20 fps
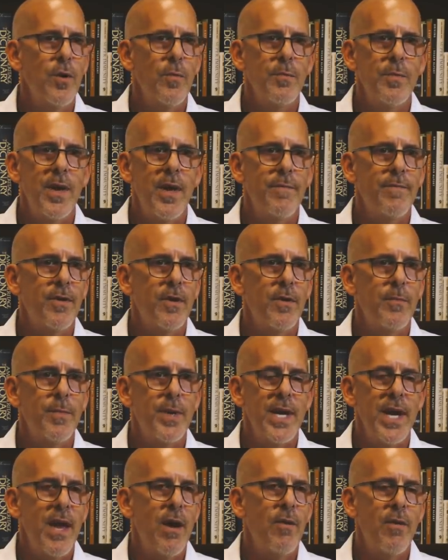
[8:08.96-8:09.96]
Nope. Never.
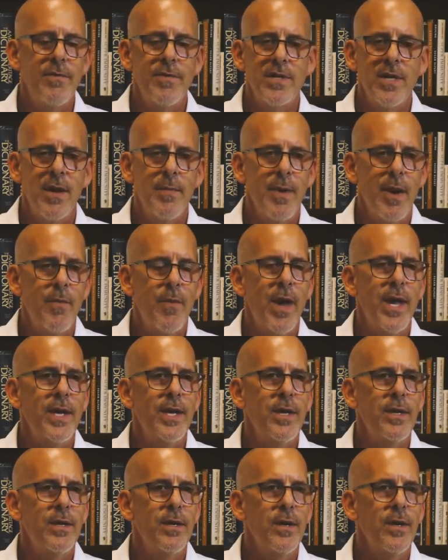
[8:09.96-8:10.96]
But now every time I write
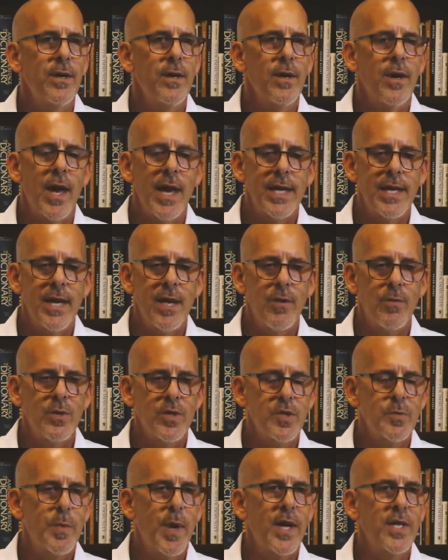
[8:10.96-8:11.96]
it, I get a
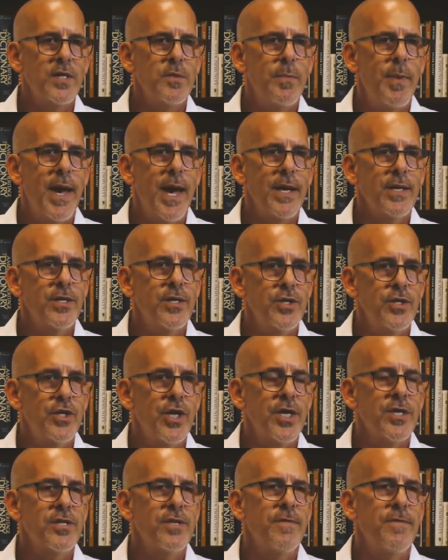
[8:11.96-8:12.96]
response back to
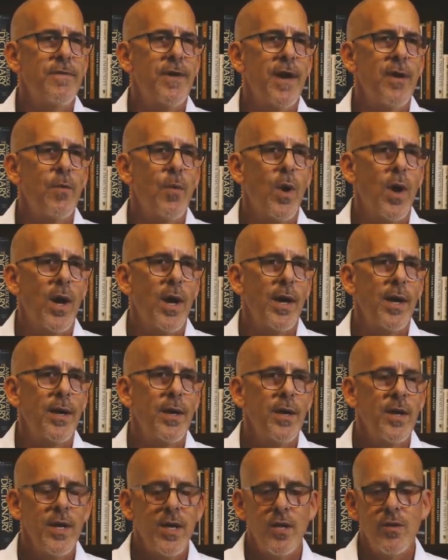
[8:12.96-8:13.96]
justify why.
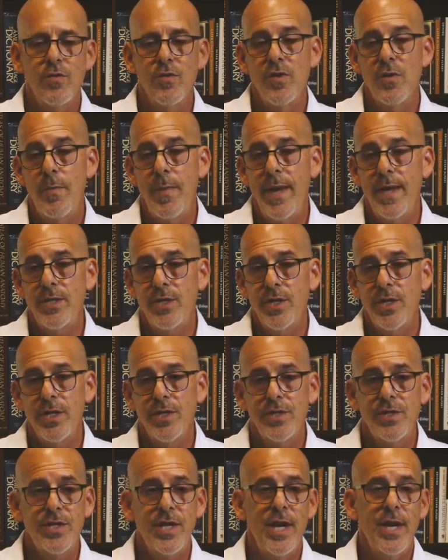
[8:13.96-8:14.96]
Either the patient
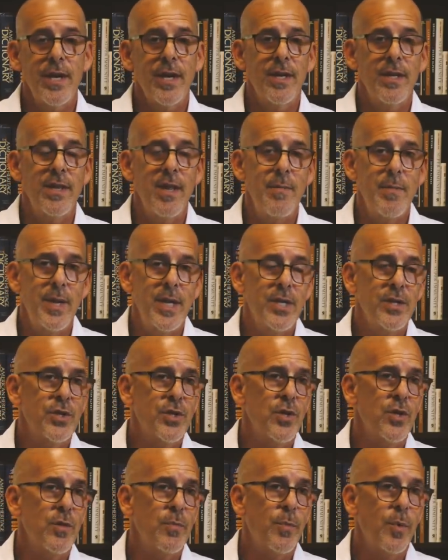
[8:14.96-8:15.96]
is sick and they meet a
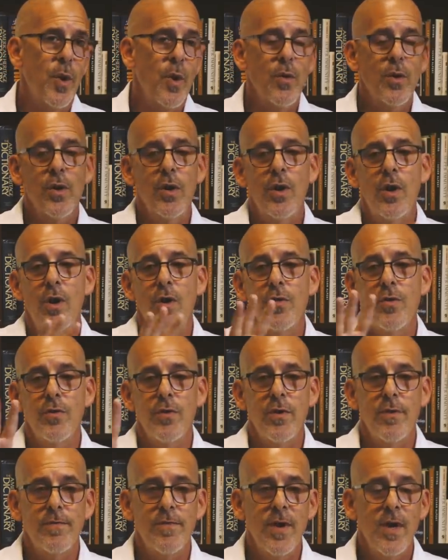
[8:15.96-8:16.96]
certain protocol,
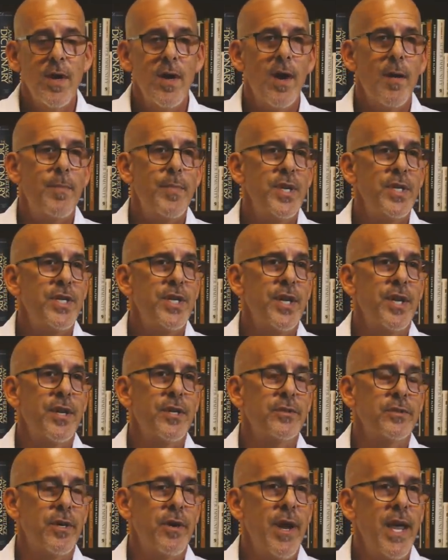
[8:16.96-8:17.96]
they're of a
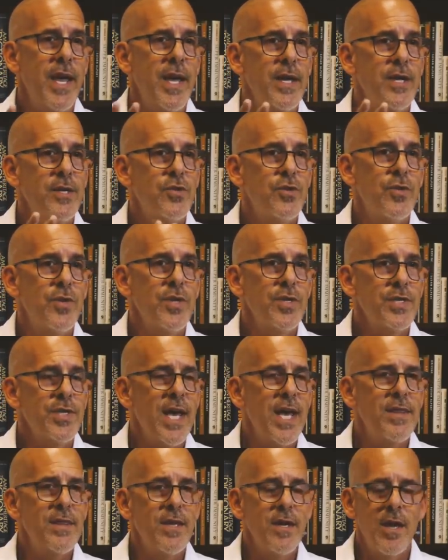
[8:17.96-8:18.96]
particular age, or this,
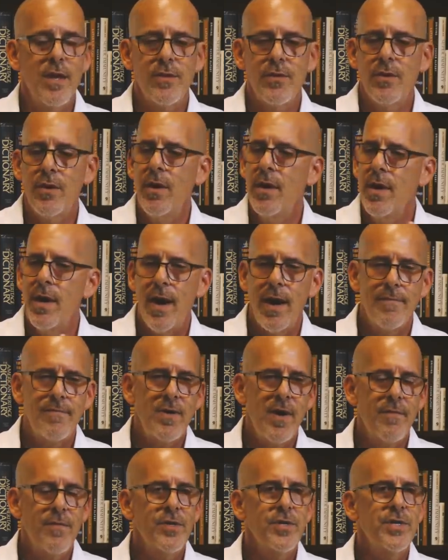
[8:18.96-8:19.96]
that, and the other. I've
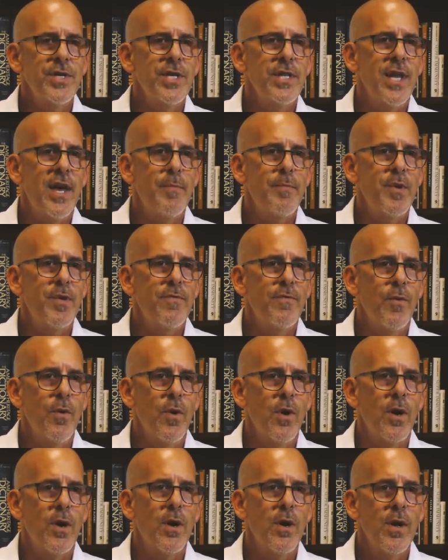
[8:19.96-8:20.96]
never seen that
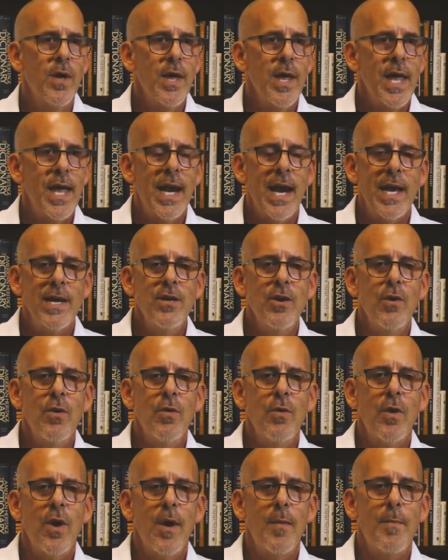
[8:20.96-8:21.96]
before. And I
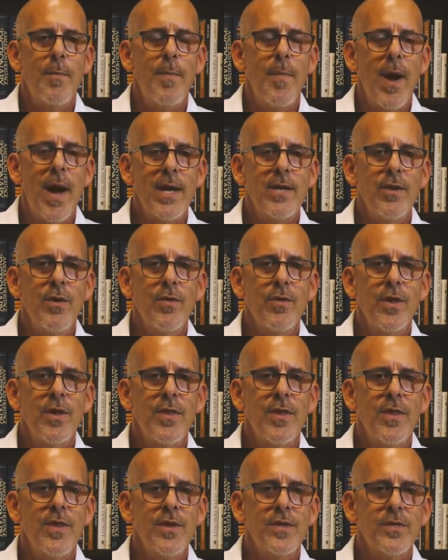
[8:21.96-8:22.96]
know, uh, I know
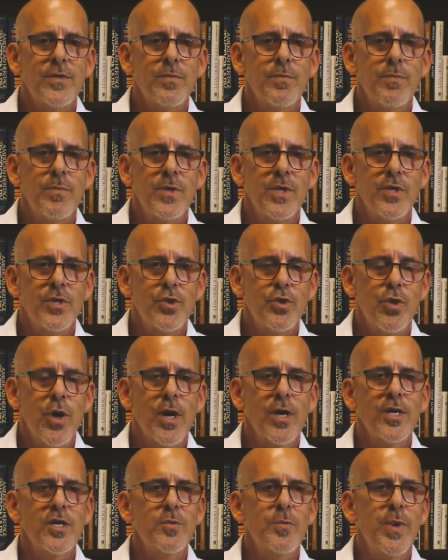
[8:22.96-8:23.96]
that this, this
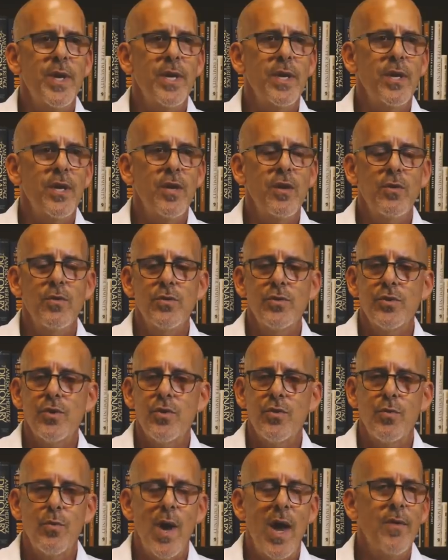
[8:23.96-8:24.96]
drug is being
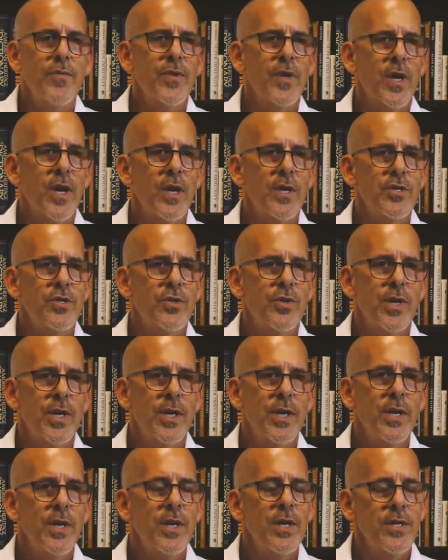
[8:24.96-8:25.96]
used throughout the
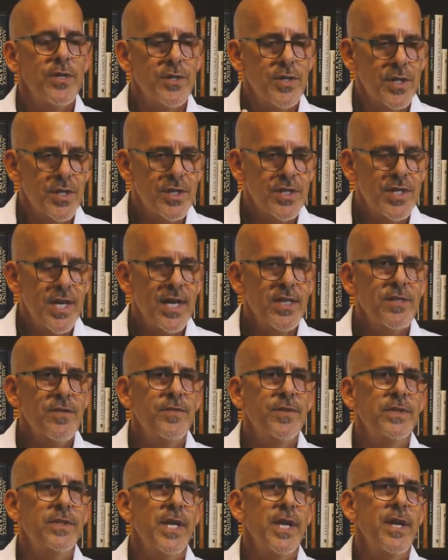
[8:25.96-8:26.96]
country
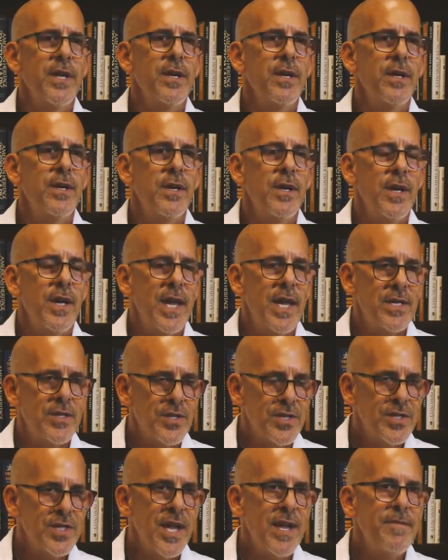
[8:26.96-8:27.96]
successfully and
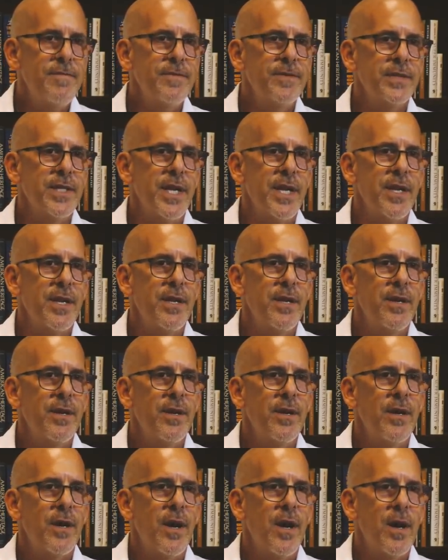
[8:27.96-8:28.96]
safely
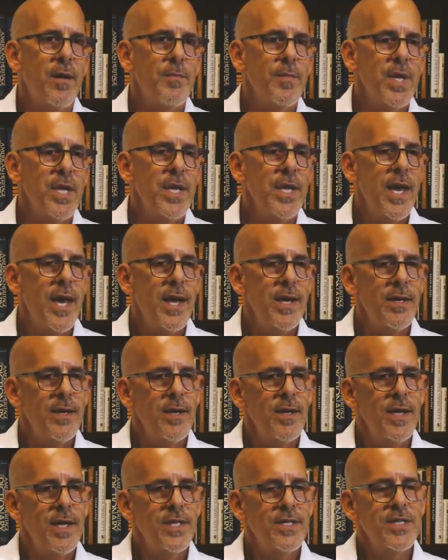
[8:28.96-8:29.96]
um, yet
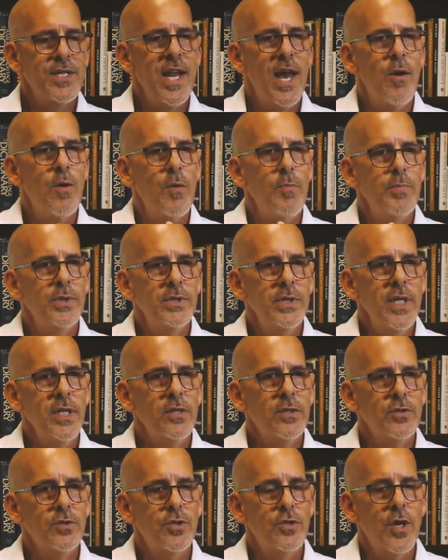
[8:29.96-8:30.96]
it's now a
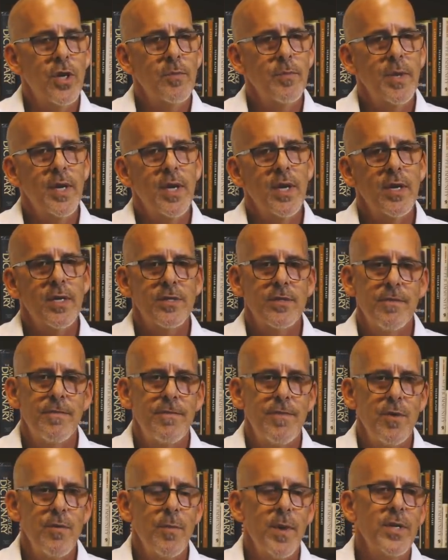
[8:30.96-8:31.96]
political drug because a
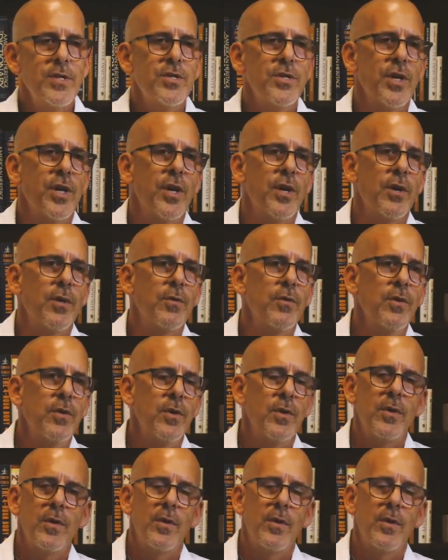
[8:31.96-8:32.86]
few months ago,